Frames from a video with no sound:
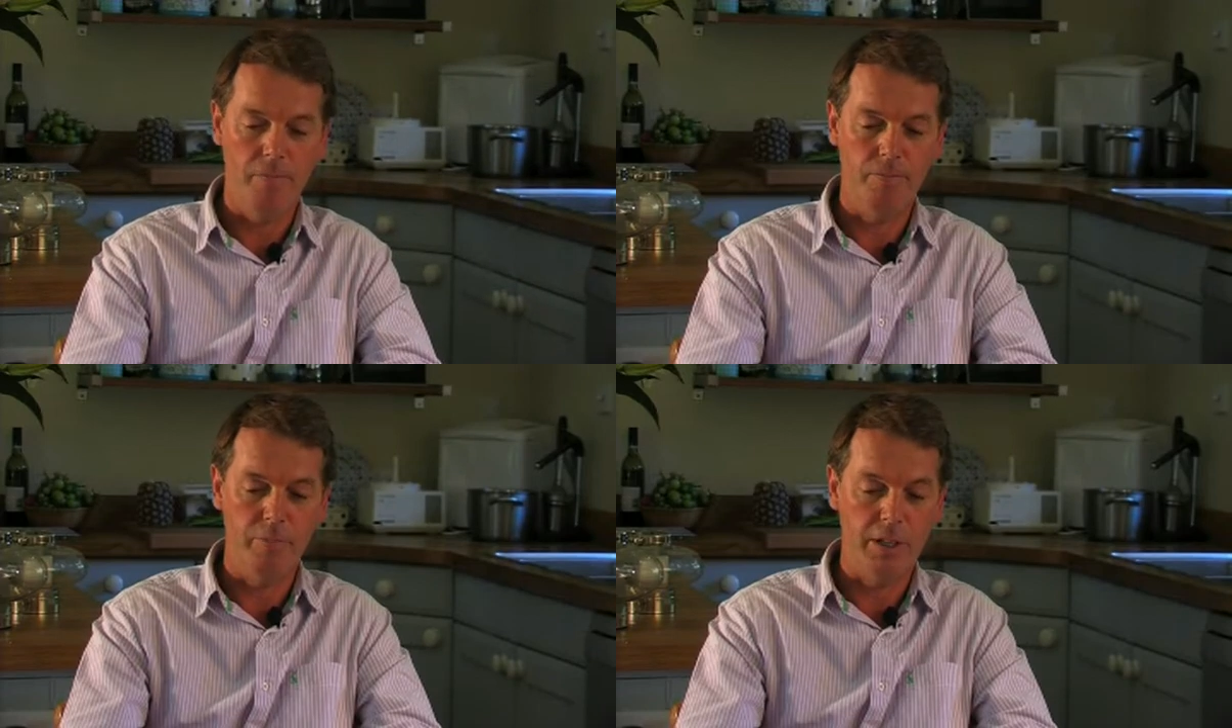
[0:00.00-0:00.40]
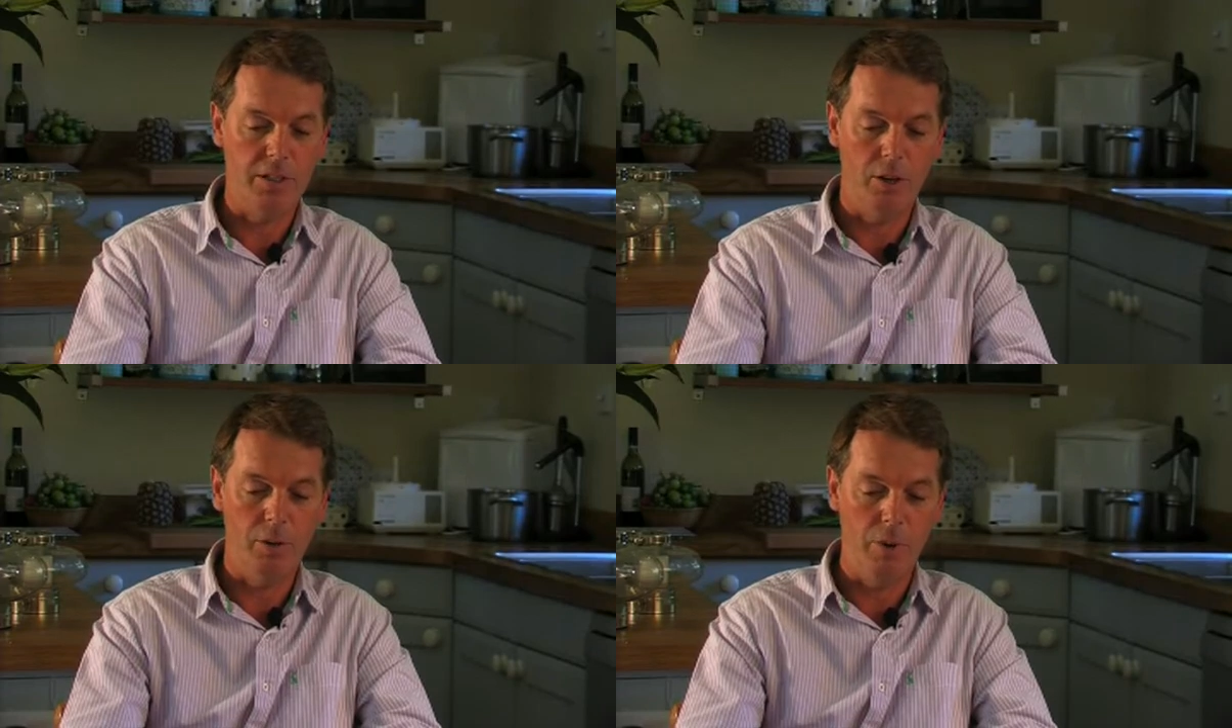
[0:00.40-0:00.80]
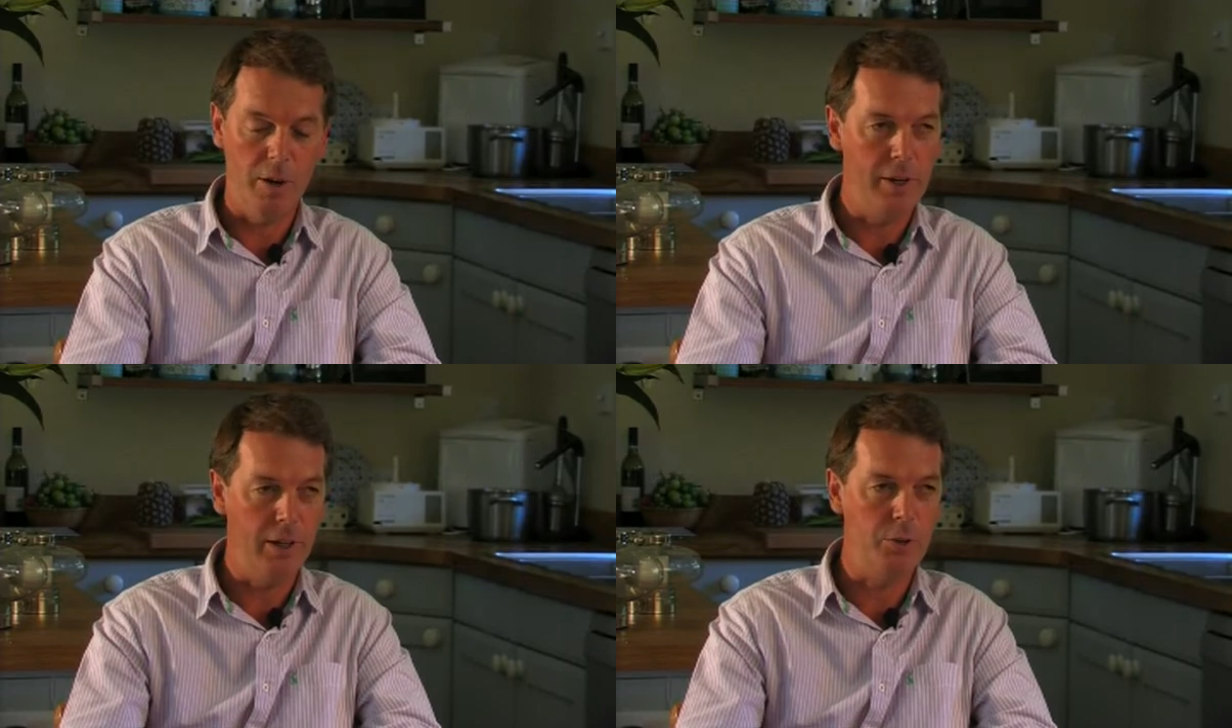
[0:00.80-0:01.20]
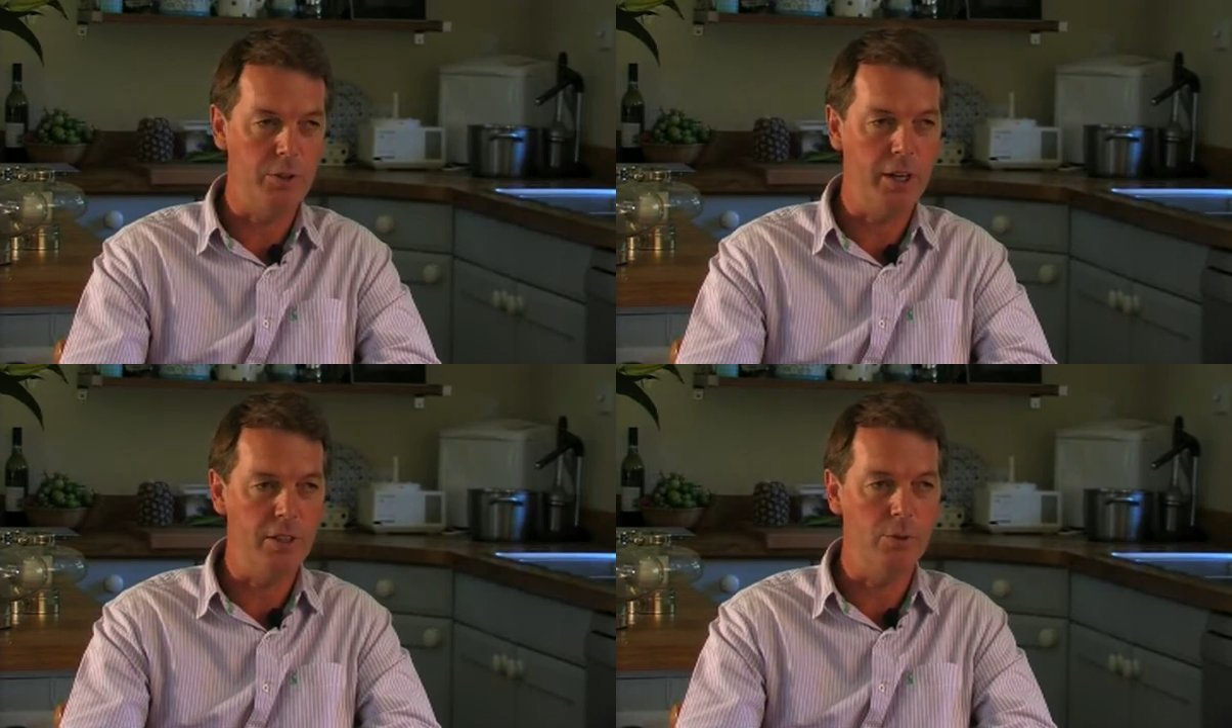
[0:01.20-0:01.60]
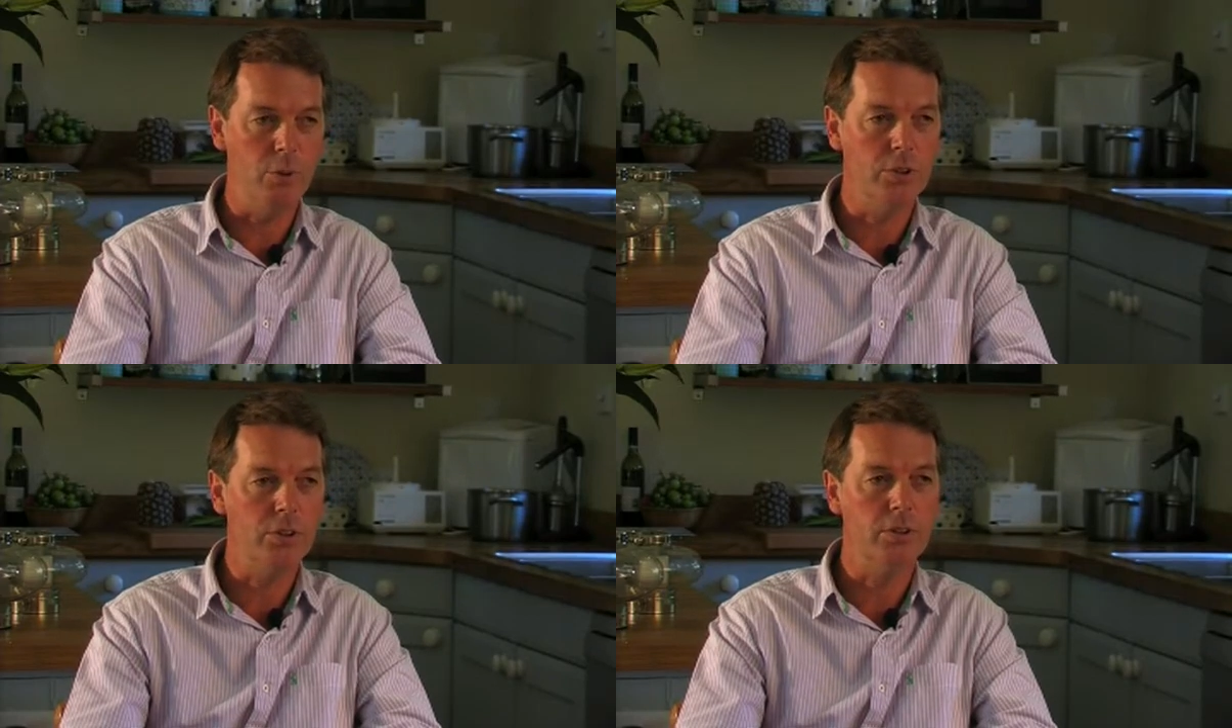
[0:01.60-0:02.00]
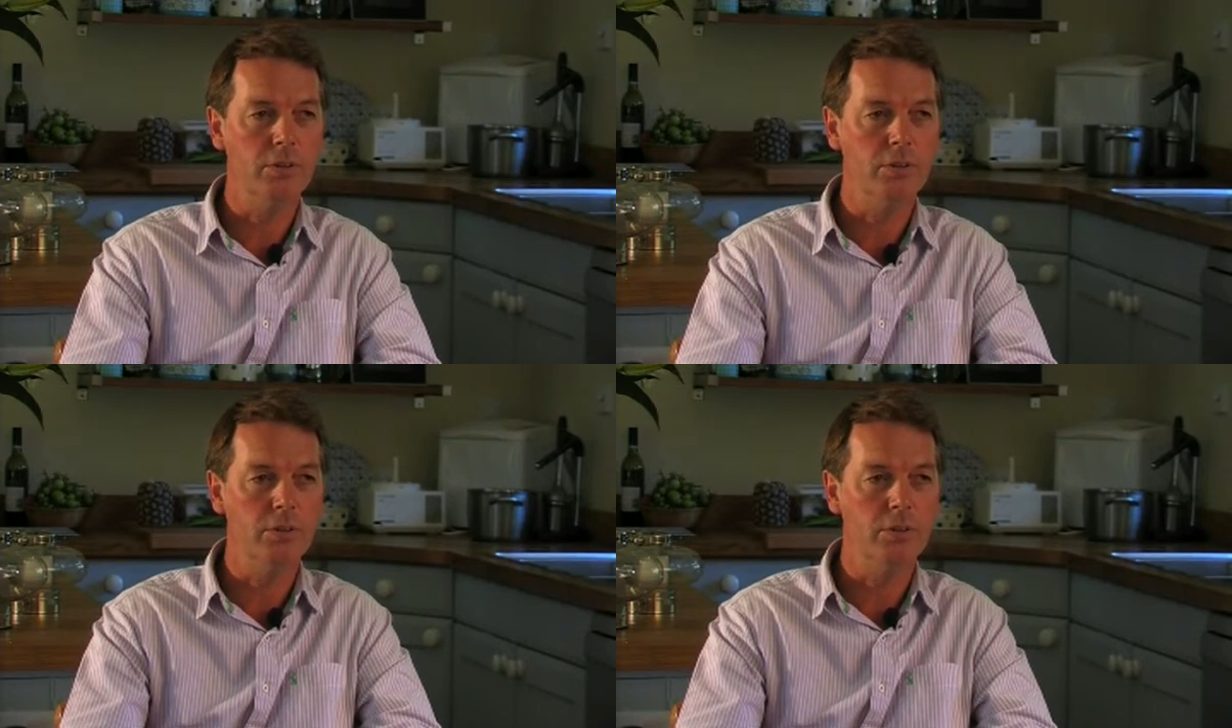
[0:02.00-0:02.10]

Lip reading: Being sold by a builder who was getting divorced.